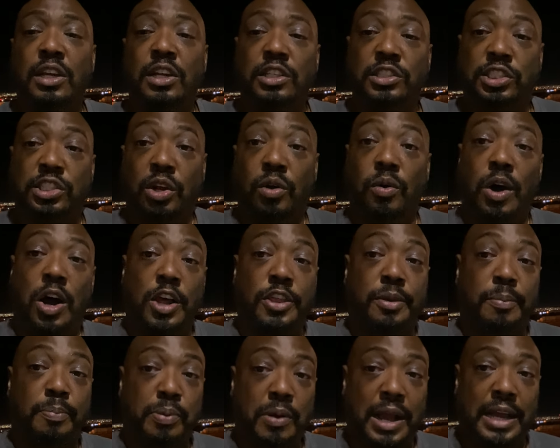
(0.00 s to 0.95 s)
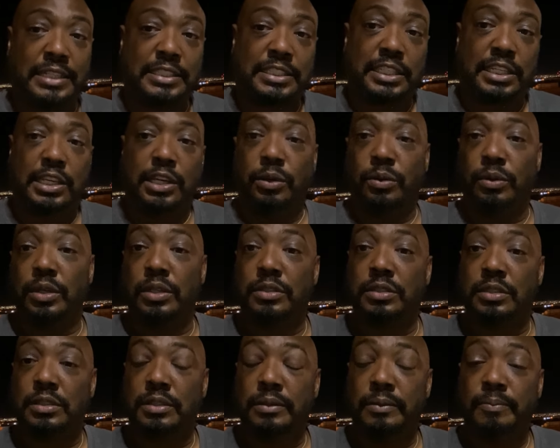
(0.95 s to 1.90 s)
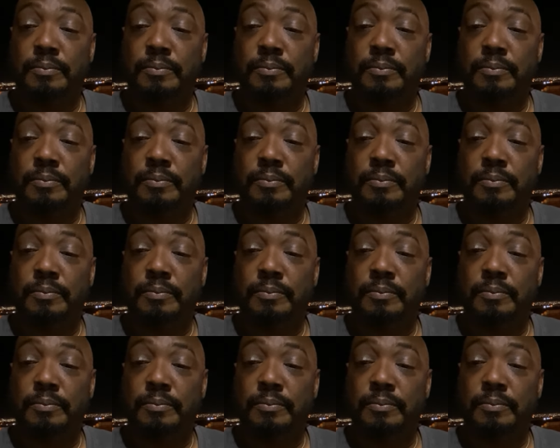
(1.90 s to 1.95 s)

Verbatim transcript: so are the prosecutors,